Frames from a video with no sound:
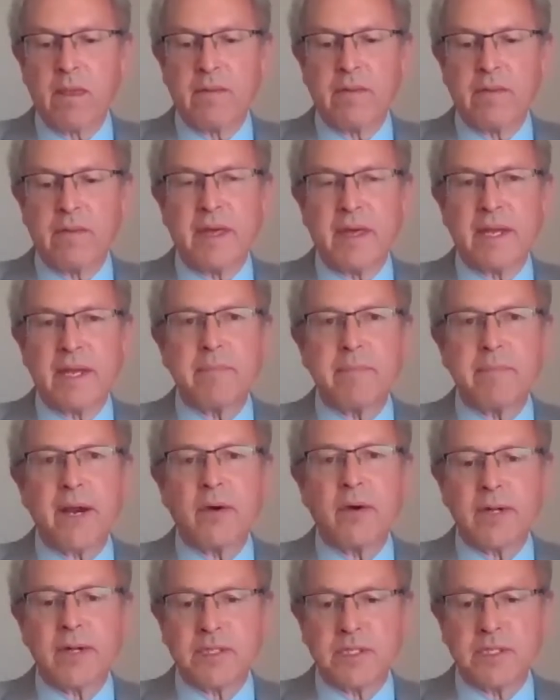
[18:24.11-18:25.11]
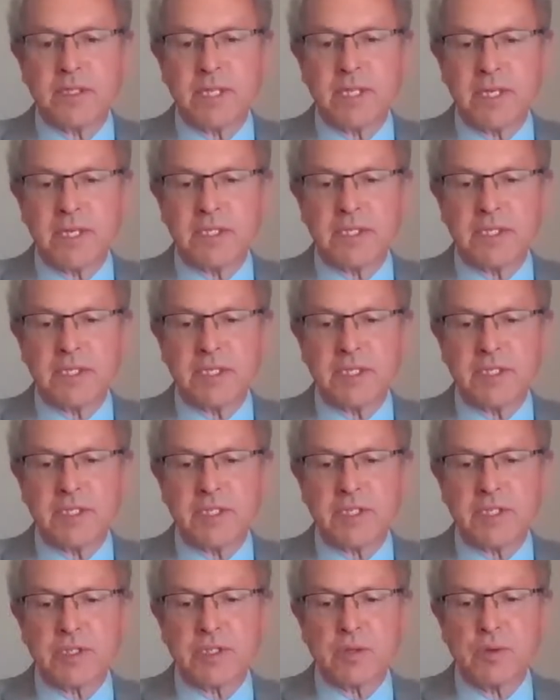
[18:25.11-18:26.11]
that American
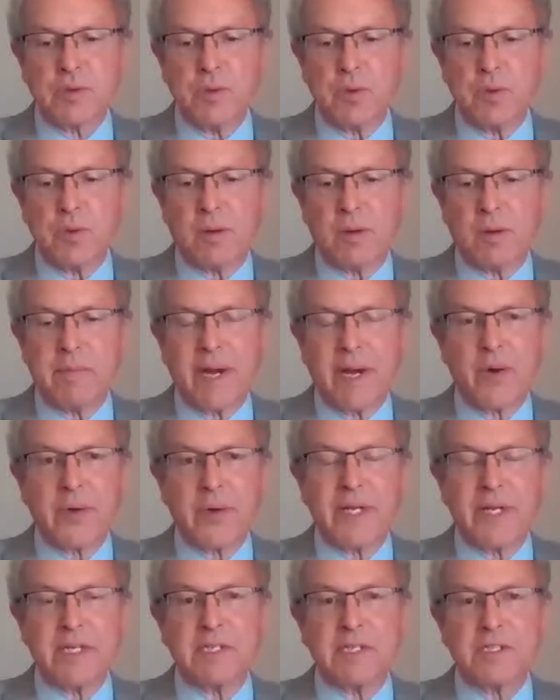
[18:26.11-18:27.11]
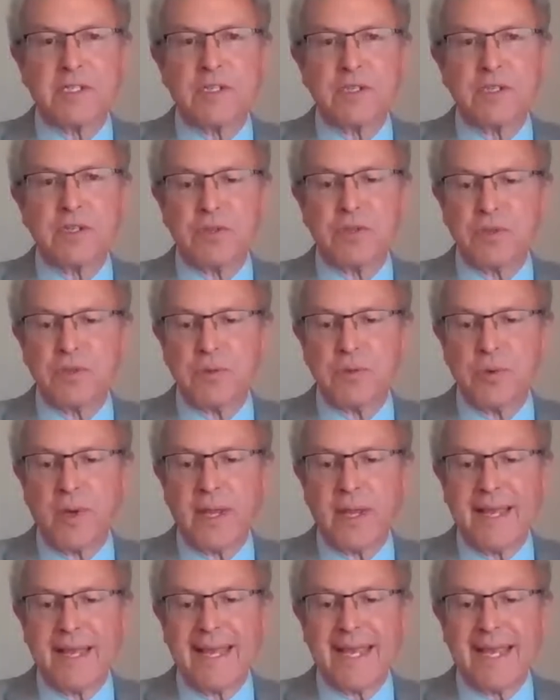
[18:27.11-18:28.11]
citizens who are married to
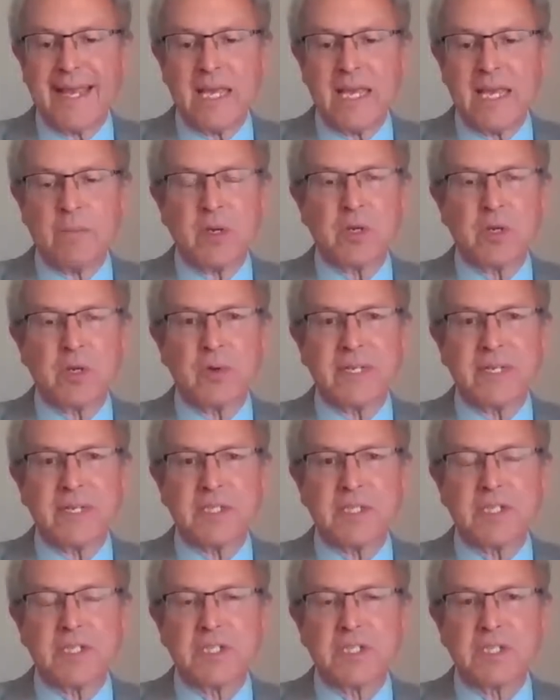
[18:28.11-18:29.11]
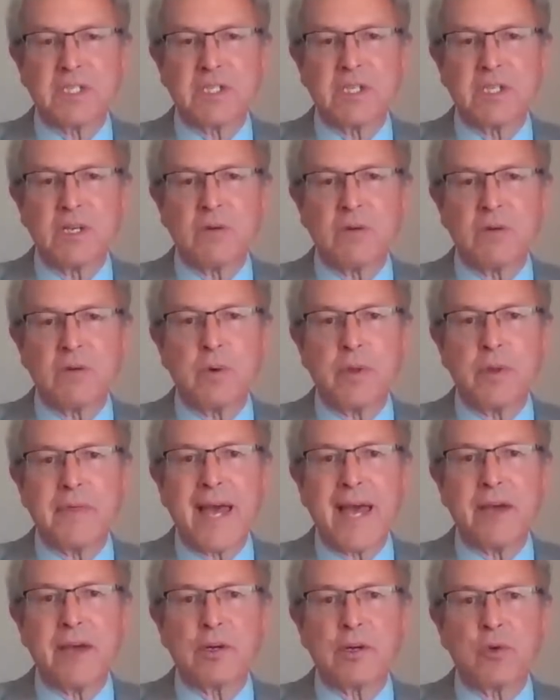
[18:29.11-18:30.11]
immigrants
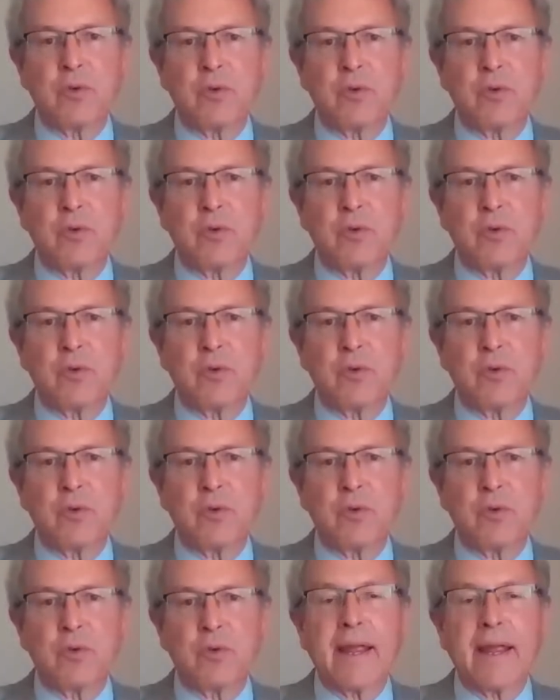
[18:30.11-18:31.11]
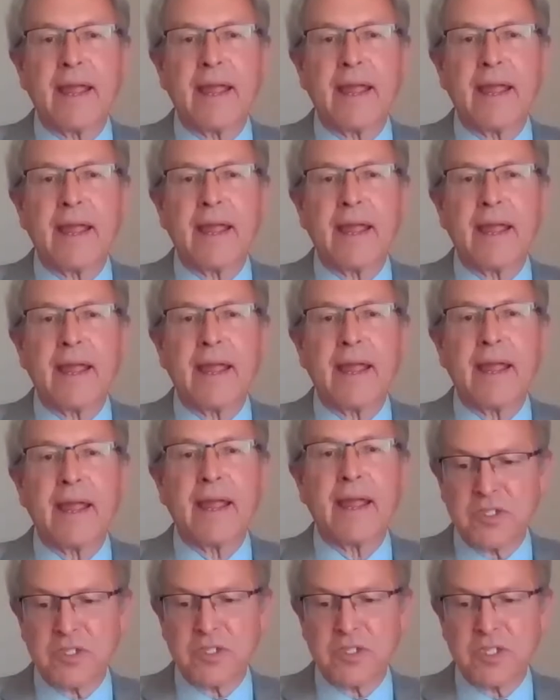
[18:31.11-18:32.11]
without a green card and without
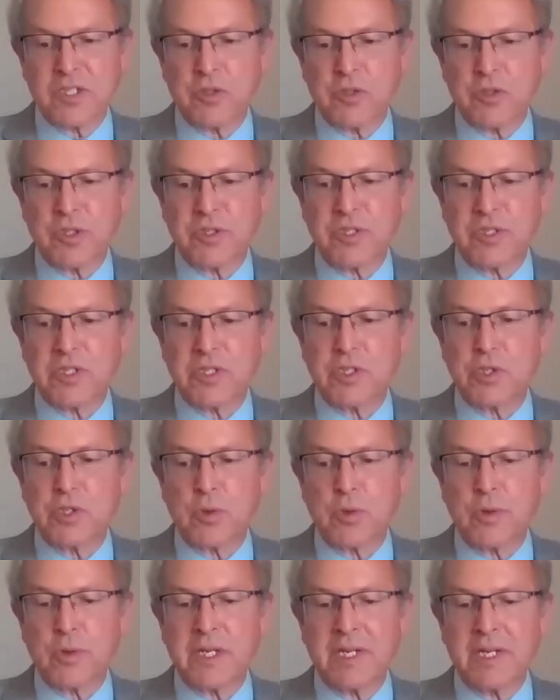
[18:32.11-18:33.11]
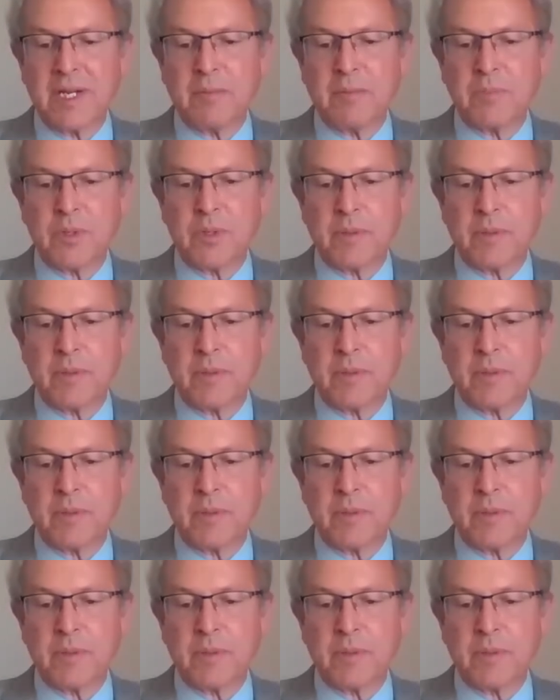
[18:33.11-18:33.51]
a social security number